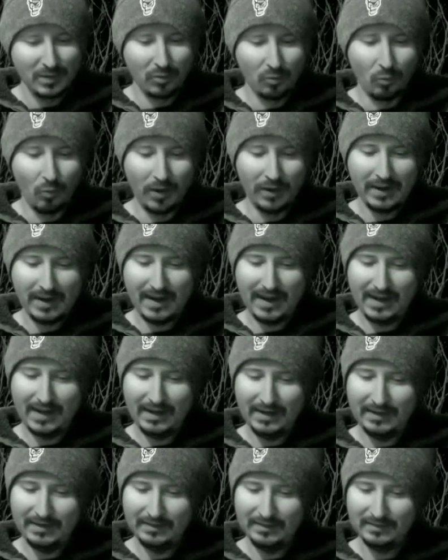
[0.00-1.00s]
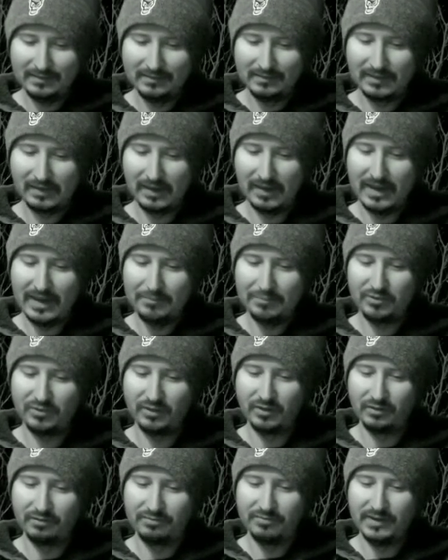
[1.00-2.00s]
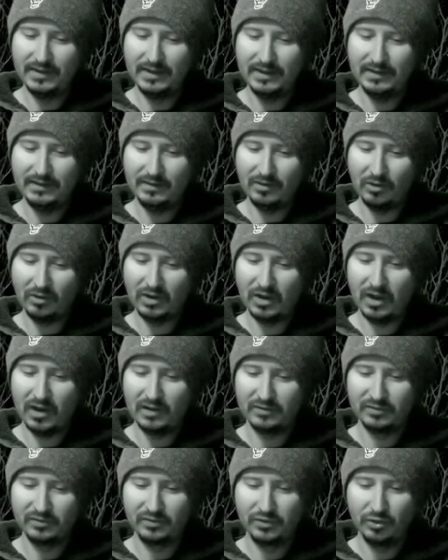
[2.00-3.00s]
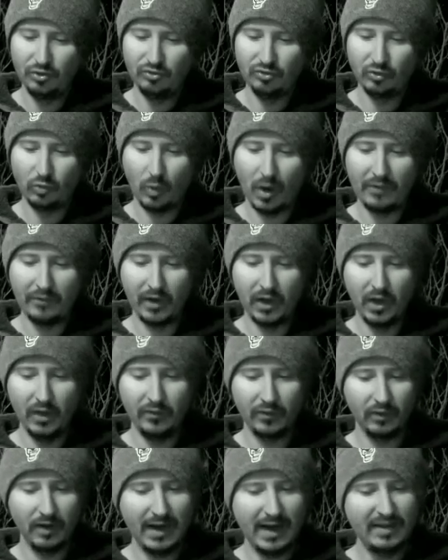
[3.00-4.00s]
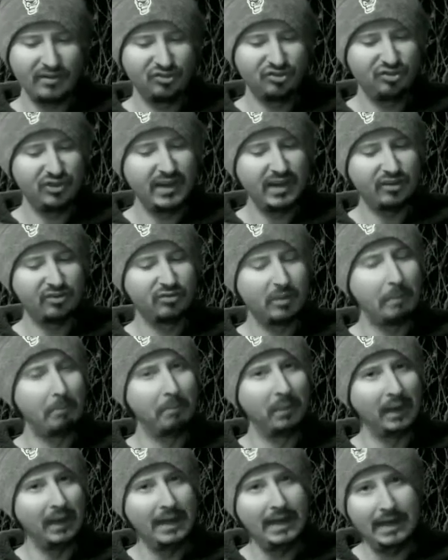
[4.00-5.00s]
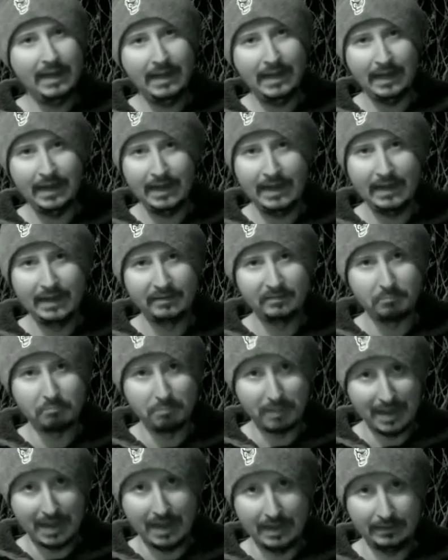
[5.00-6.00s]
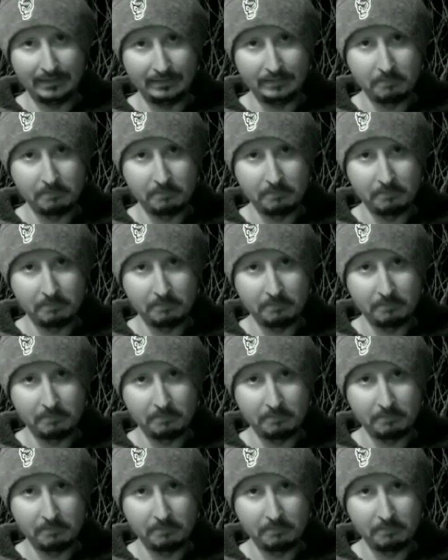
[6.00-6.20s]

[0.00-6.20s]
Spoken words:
One hand claims to defend our Constitution, while the other hand sticks the blade in its back.